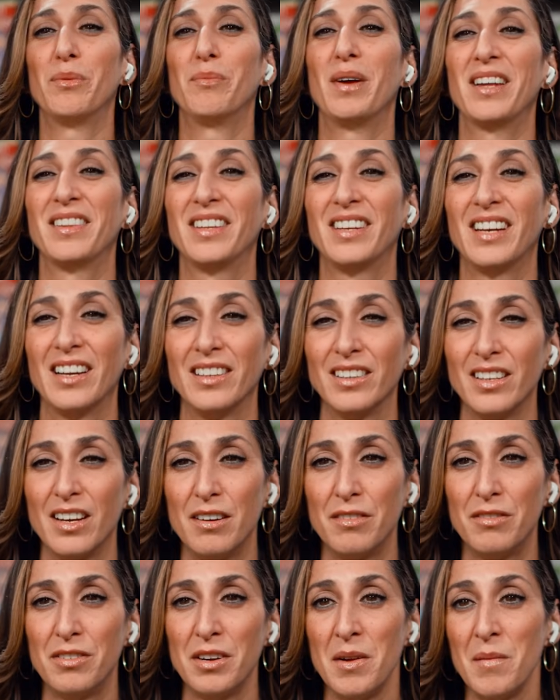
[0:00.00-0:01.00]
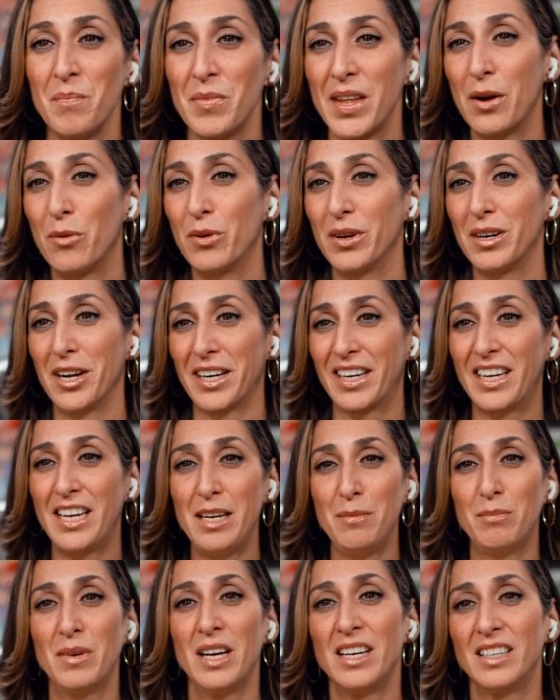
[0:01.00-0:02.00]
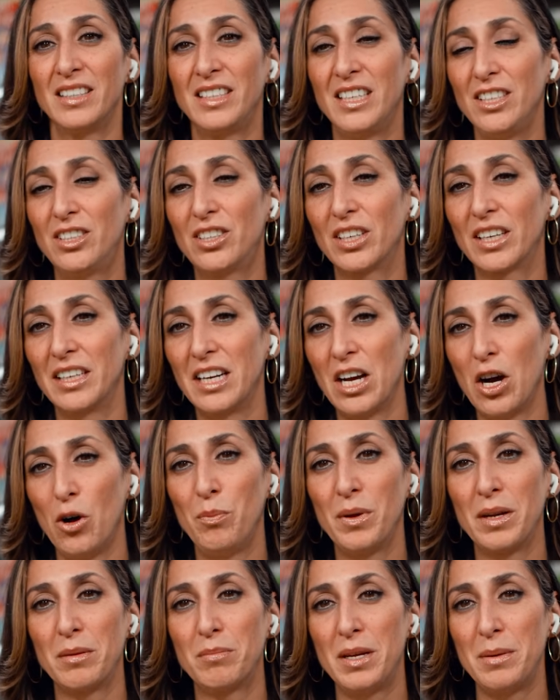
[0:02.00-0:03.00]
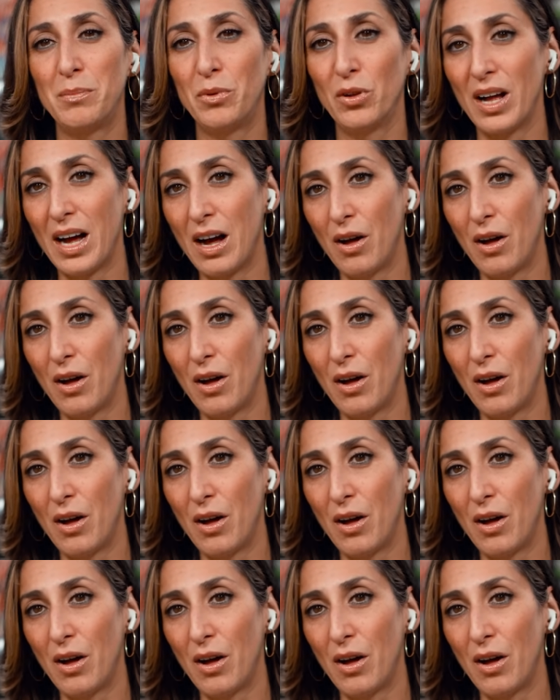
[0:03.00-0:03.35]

the man that I love. I want to keep teaching and helping people